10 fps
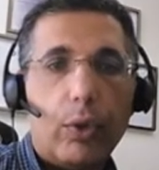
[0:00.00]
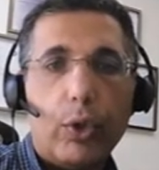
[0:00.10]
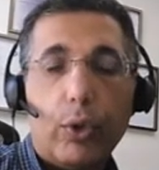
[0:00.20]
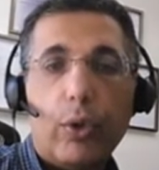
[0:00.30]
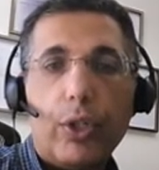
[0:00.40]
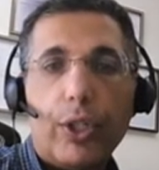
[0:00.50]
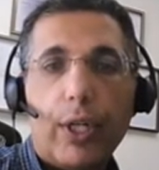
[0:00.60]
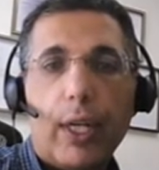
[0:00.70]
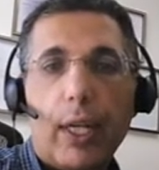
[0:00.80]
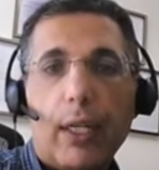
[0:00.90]
George
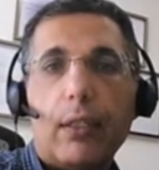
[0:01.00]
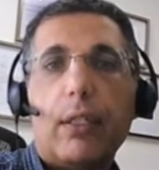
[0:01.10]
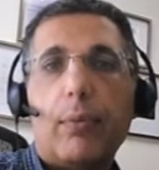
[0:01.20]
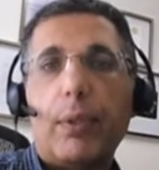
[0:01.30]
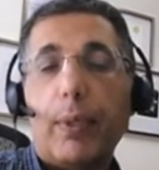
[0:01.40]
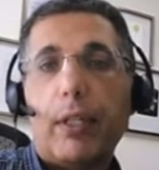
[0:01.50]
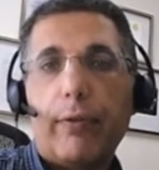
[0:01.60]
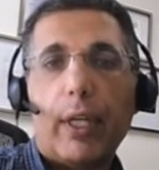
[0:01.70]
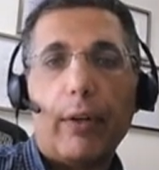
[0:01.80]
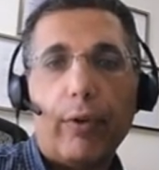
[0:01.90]
has some
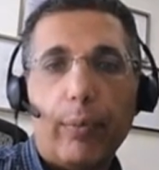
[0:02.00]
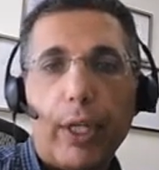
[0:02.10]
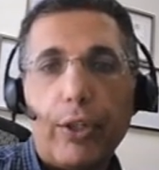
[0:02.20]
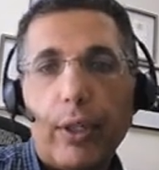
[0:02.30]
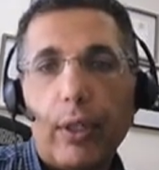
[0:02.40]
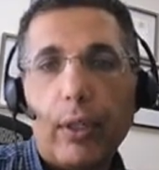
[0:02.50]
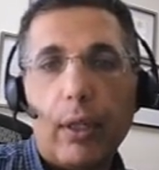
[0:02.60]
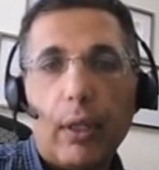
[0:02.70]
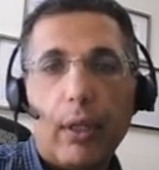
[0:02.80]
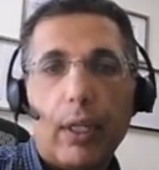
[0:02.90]
specific information.
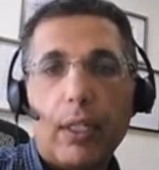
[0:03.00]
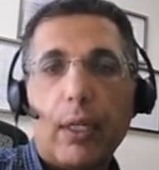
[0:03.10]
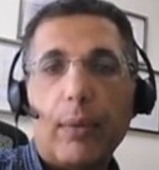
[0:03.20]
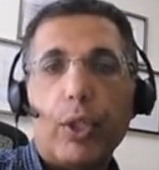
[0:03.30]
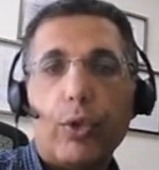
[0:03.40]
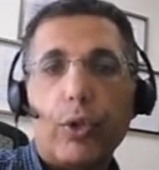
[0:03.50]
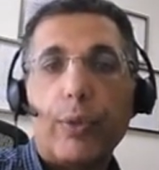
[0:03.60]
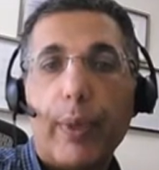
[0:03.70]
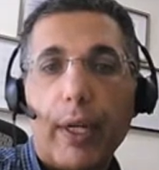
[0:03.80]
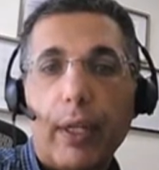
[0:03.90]
His name is
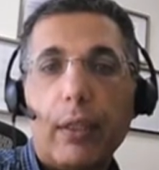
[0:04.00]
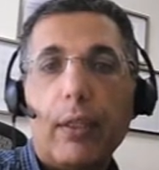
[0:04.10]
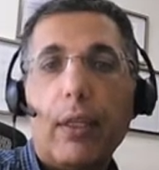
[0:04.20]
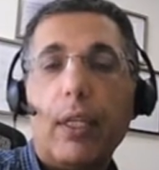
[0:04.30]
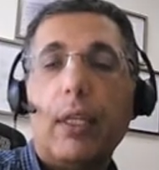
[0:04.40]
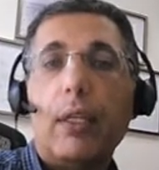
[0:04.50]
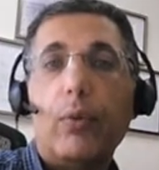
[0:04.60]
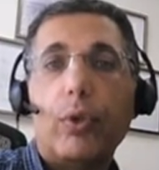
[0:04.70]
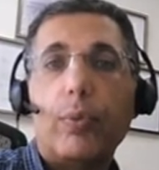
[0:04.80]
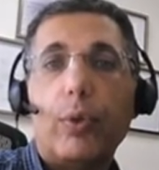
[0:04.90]
George Bennett. He
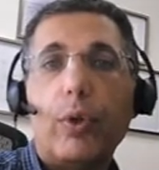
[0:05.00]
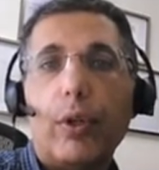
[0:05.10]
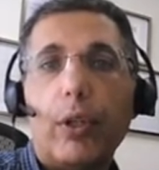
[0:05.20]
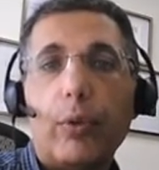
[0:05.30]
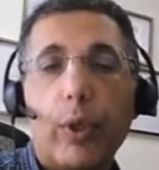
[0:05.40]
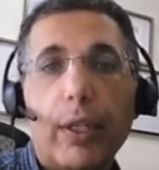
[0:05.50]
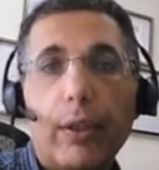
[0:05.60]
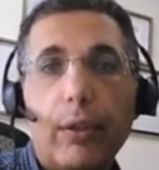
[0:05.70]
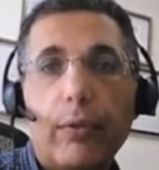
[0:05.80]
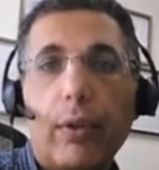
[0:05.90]
was born on the
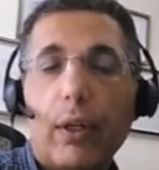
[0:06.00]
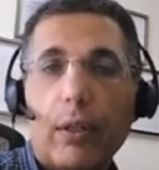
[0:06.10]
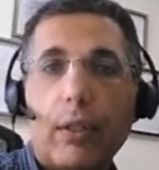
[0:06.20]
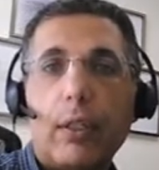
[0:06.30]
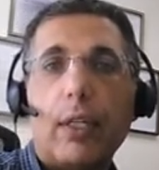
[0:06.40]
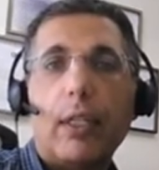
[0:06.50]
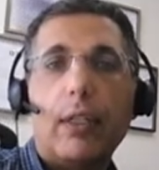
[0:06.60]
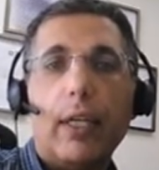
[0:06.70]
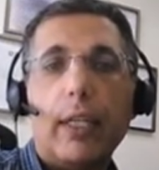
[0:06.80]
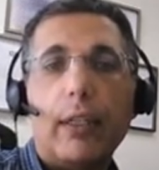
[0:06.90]
23rd of August
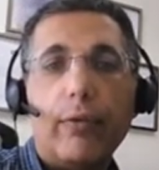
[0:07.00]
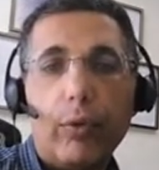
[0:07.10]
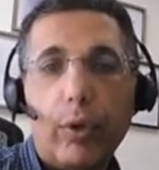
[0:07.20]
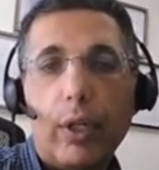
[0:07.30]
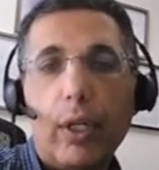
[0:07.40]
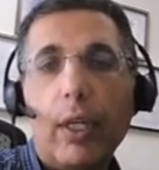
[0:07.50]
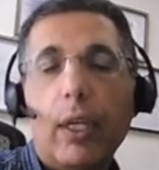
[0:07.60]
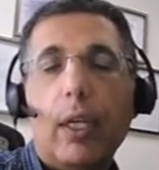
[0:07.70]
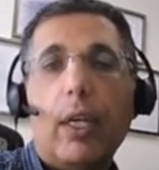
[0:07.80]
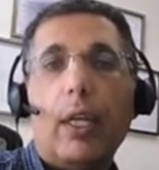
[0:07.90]
1984.
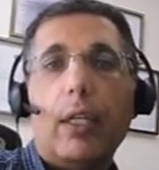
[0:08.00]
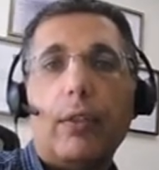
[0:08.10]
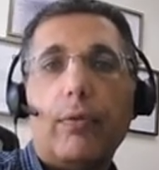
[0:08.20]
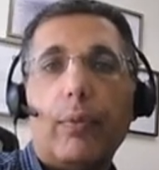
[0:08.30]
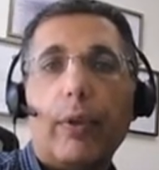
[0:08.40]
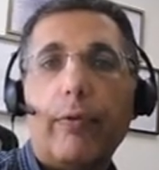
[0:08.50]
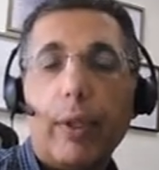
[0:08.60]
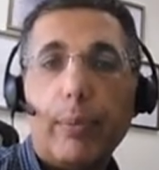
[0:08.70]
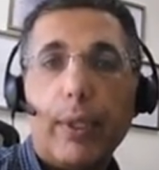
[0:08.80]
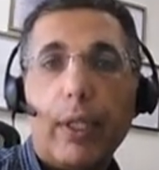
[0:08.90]
He is from the
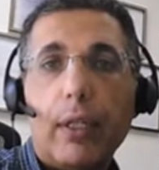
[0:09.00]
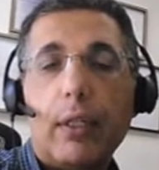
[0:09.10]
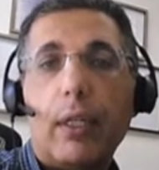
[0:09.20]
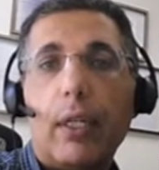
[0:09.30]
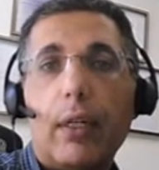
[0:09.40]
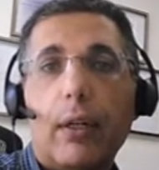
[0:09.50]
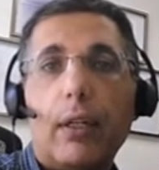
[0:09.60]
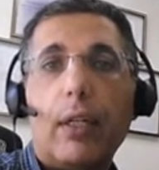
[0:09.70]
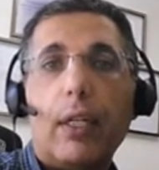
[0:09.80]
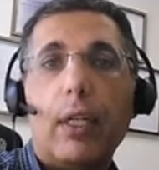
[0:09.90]
Philippines. He
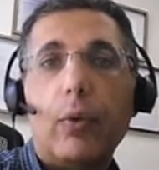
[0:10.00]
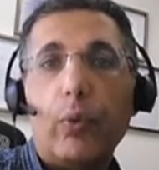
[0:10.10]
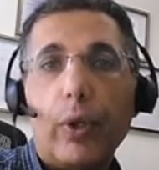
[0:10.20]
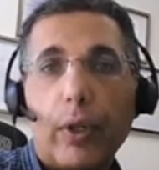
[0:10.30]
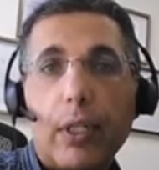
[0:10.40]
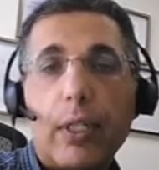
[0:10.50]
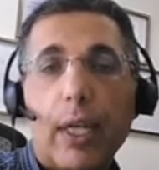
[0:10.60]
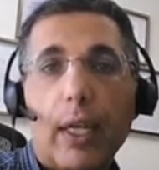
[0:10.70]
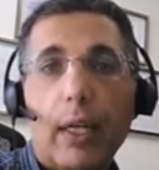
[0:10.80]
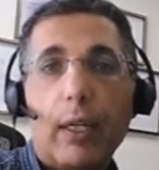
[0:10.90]
currently works
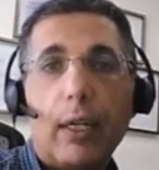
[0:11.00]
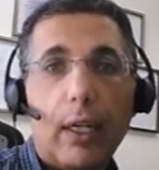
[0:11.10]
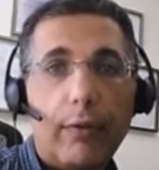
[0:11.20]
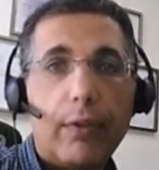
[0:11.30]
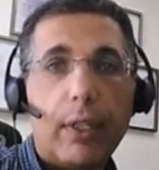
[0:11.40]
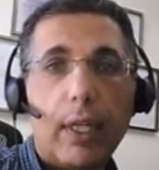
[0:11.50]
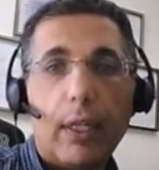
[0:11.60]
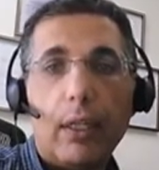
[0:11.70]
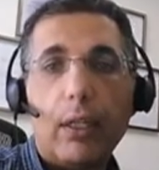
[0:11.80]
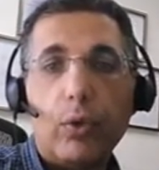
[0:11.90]
and lives
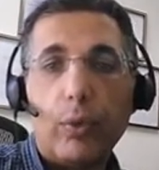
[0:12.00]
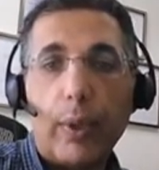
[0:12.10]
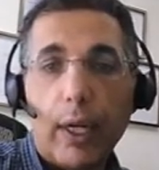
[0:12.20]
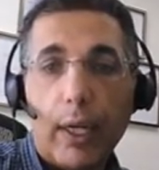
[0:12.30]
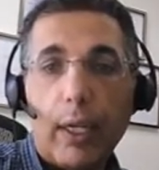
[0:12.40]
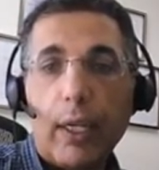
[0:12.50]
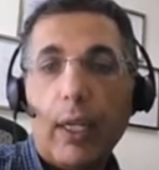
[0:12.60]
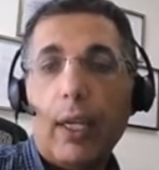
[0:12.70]
in Dubai.